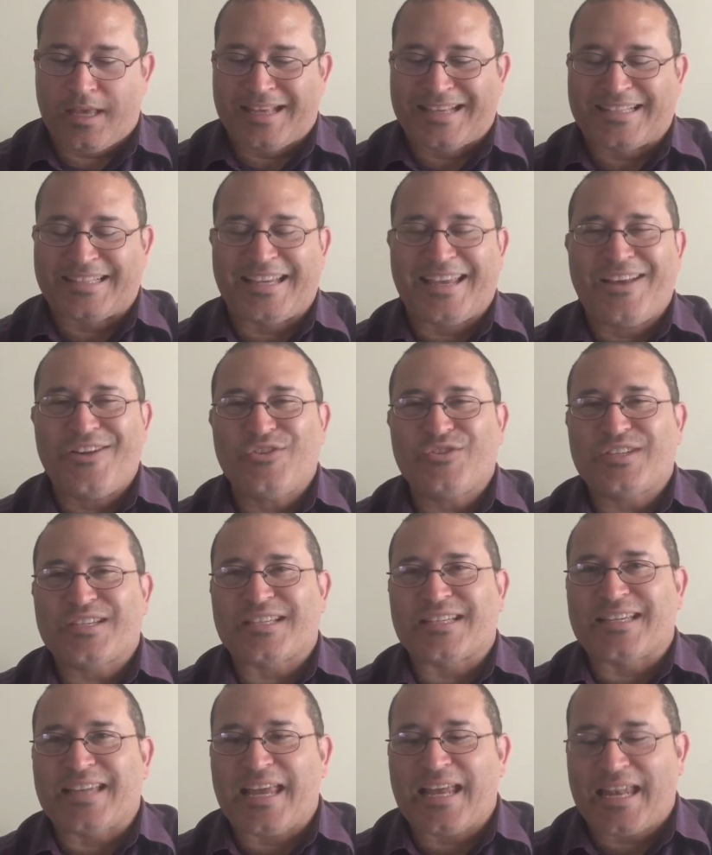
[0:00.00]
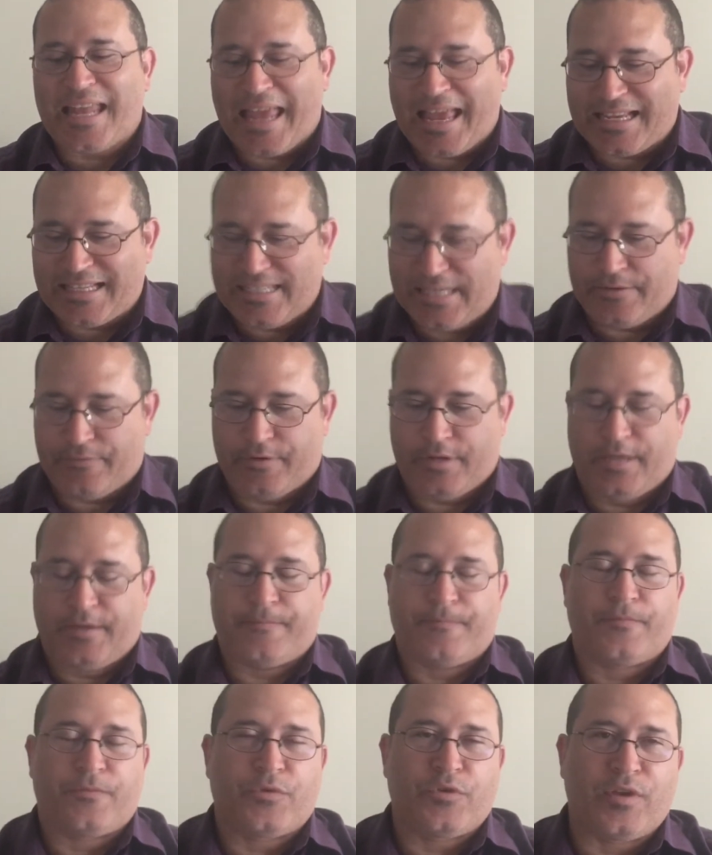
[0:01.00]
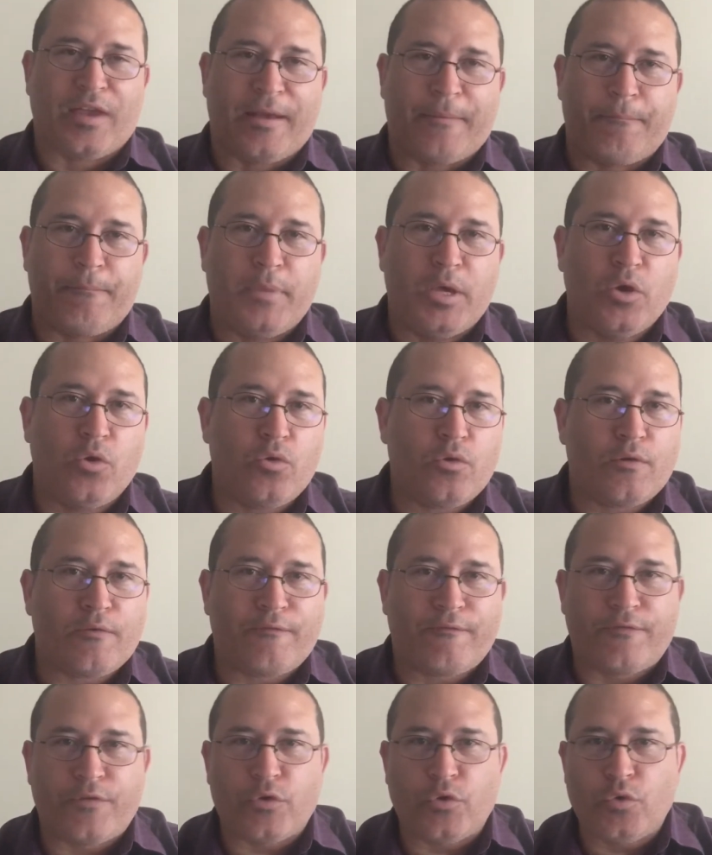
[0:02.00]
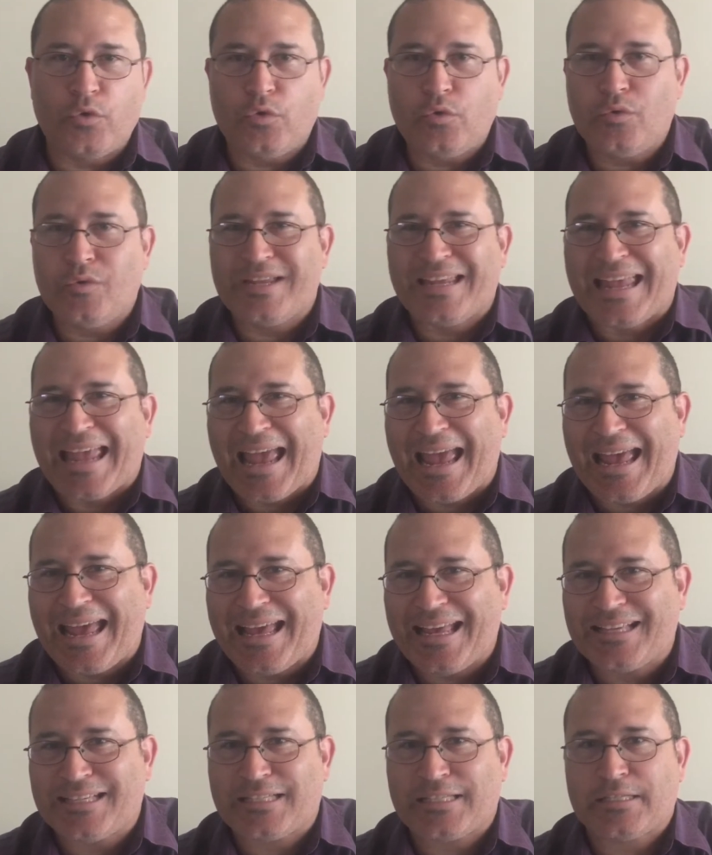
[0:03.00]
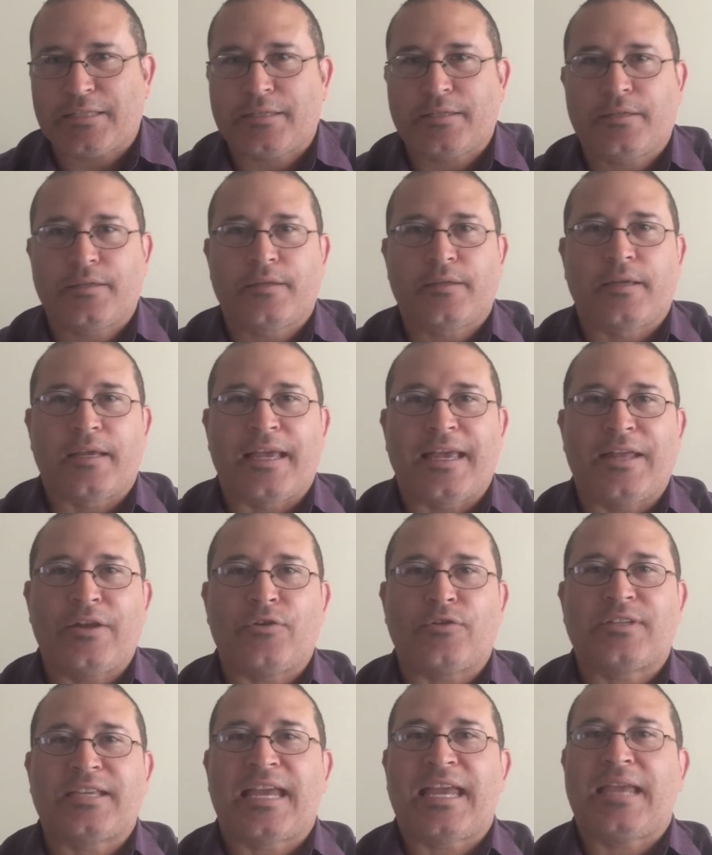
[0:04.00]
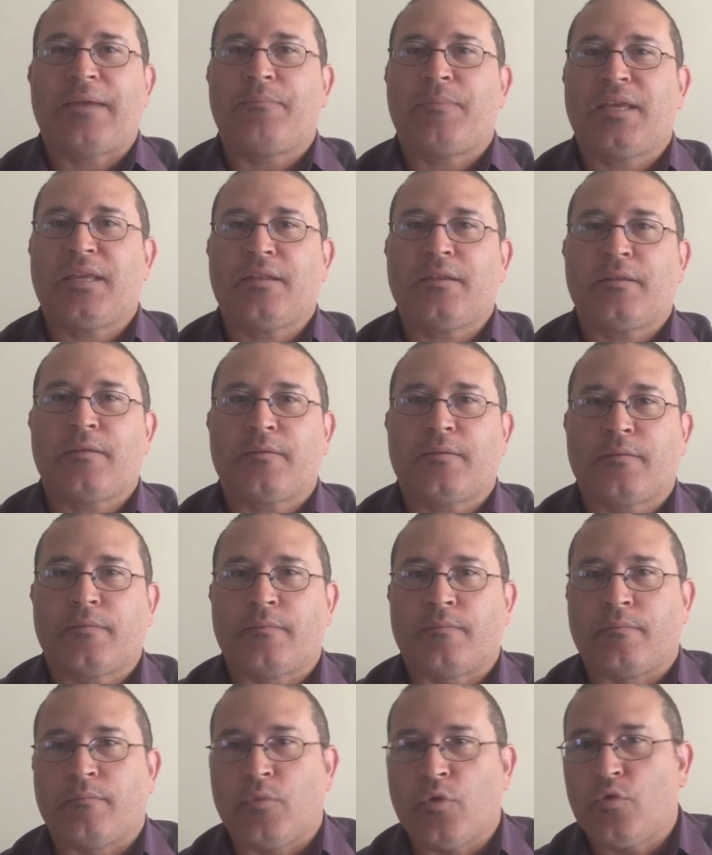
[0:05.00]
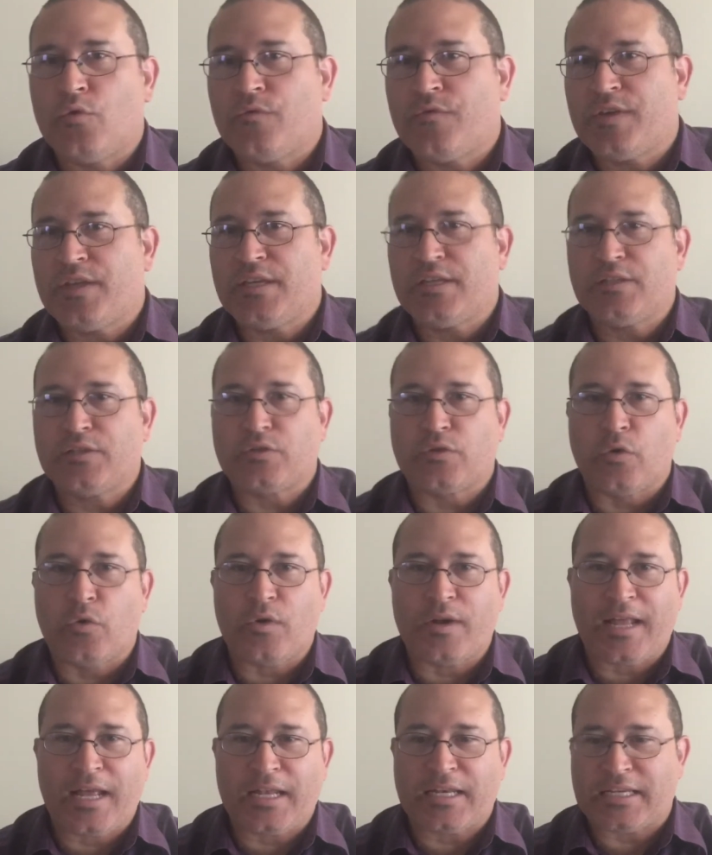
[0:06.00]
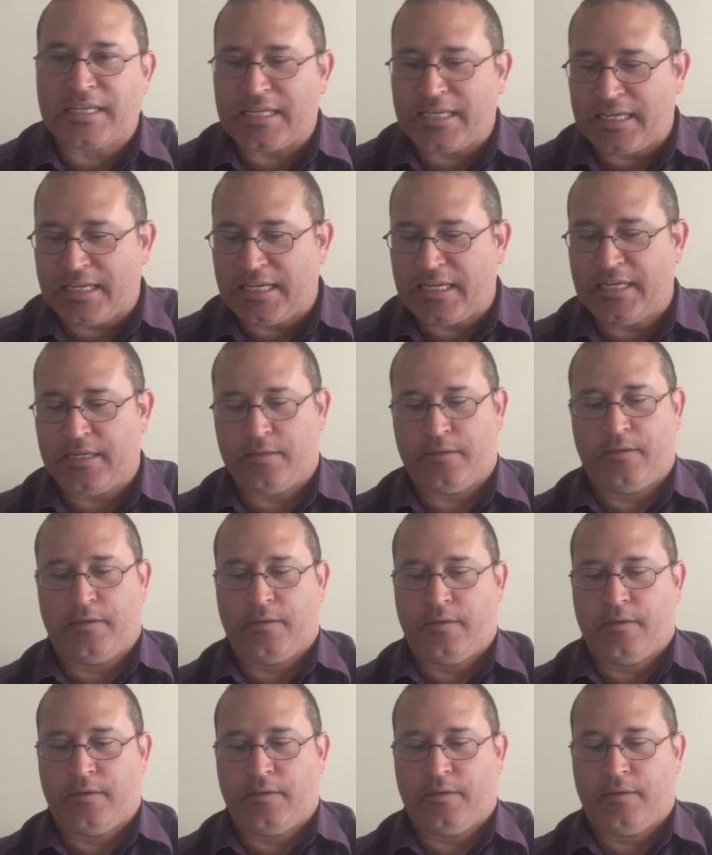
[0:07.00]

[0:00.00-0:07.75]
Sales is a daily activity. You got milk, food, gas, entertainment, movies, going out to eat.